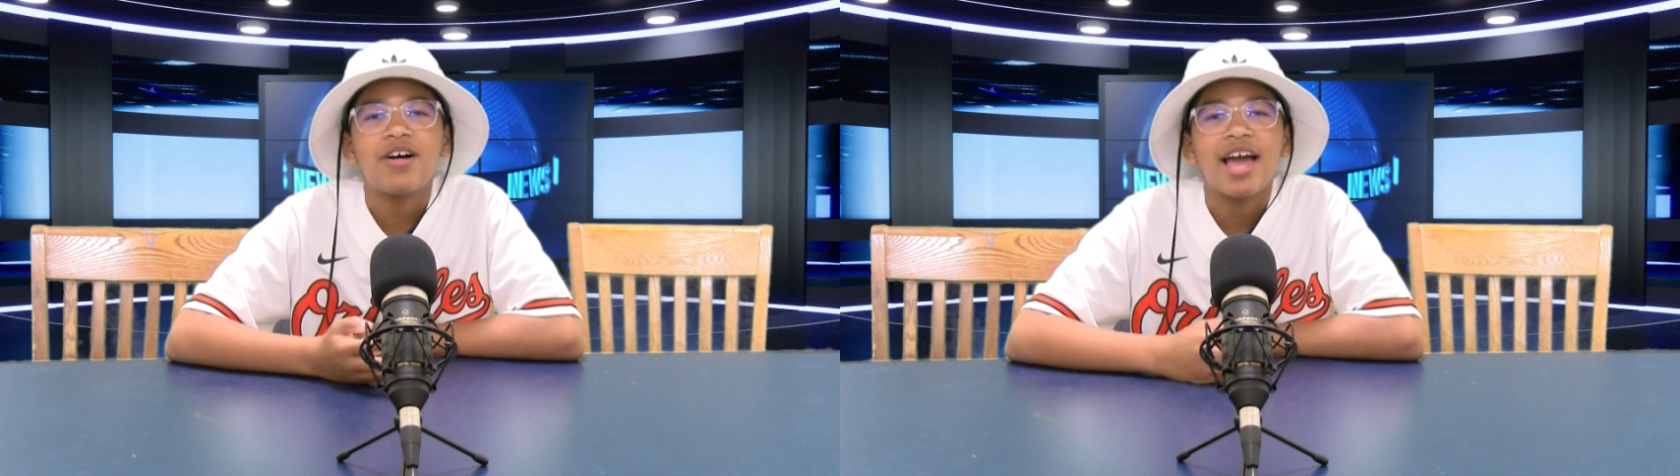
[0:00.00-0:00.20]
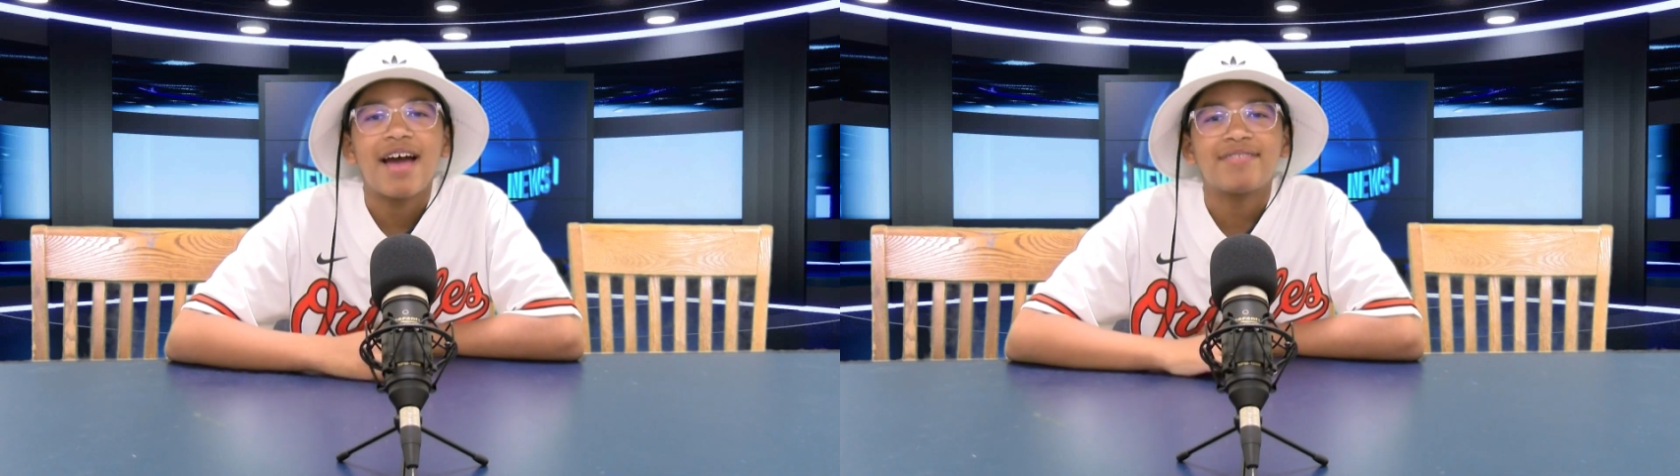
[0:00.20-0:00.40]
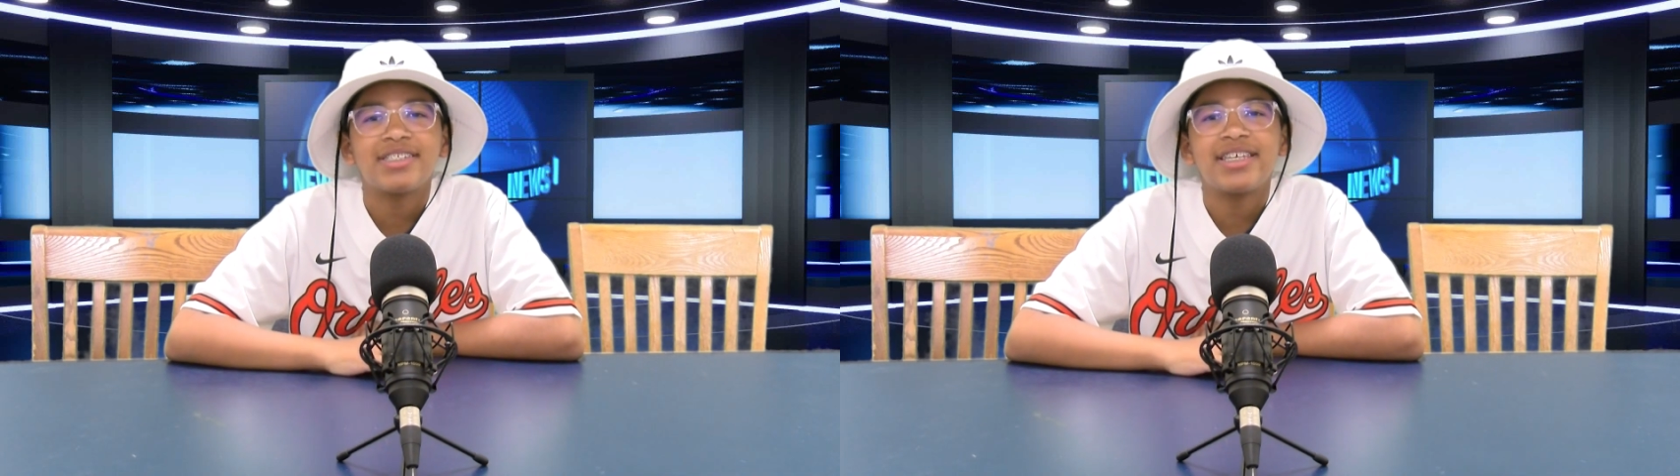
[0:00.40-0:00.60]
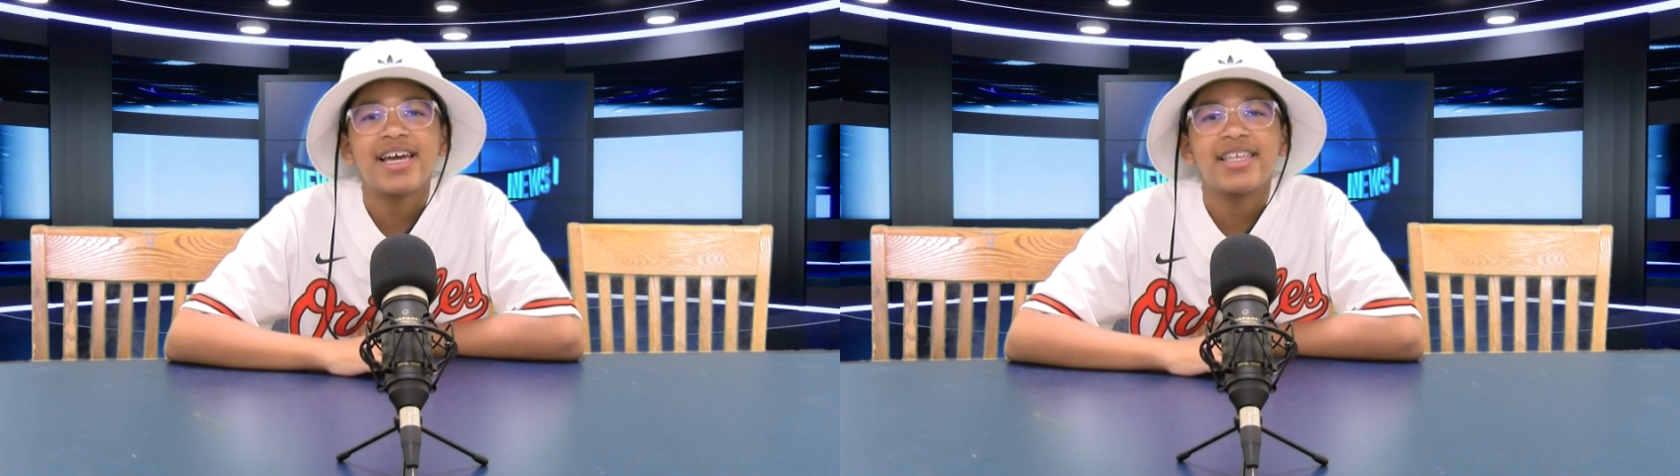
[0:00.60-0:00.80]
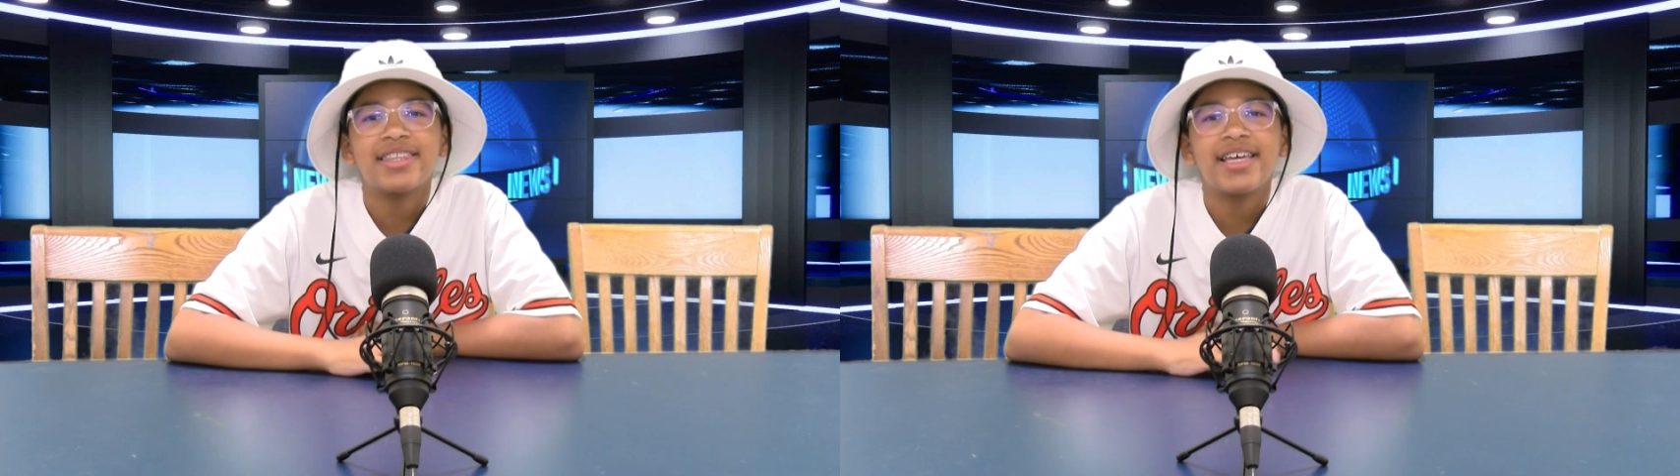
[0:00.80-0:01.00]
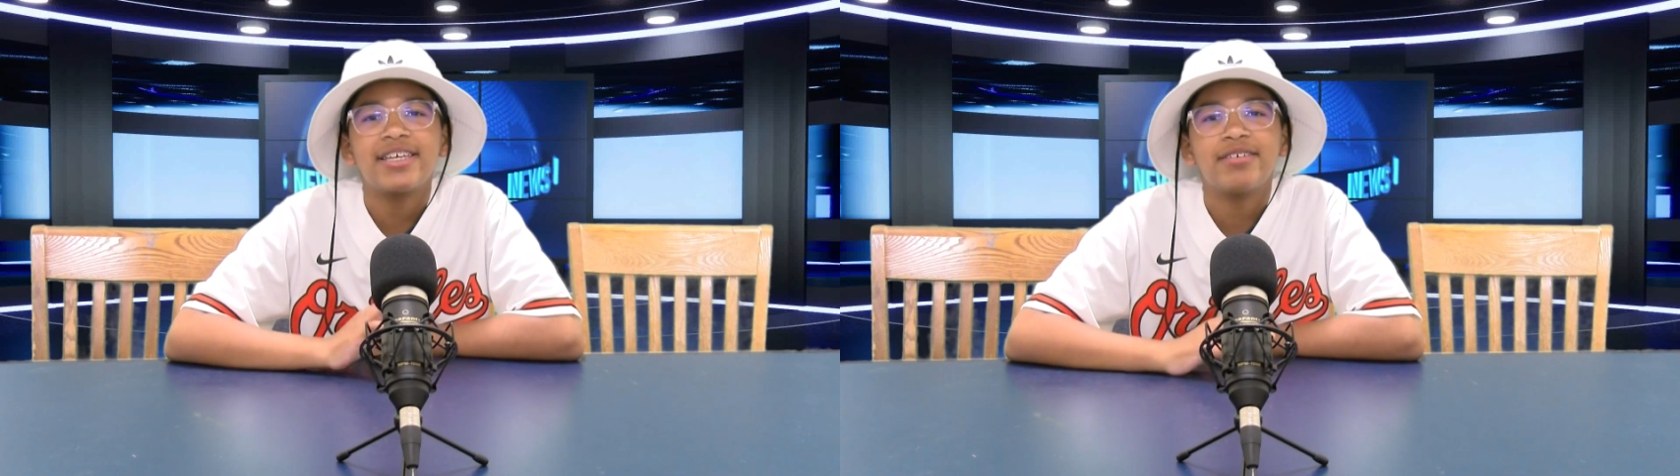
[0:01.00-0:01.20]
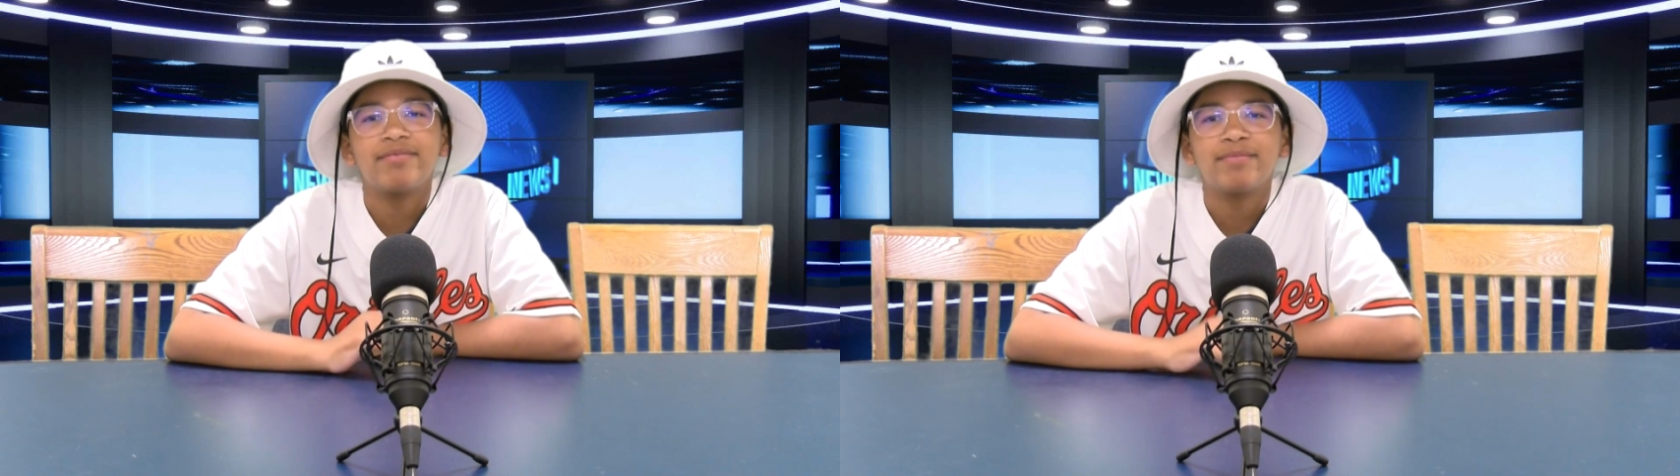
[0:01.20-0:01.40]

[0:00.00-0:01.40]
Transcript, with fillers: I have to say. Thank you.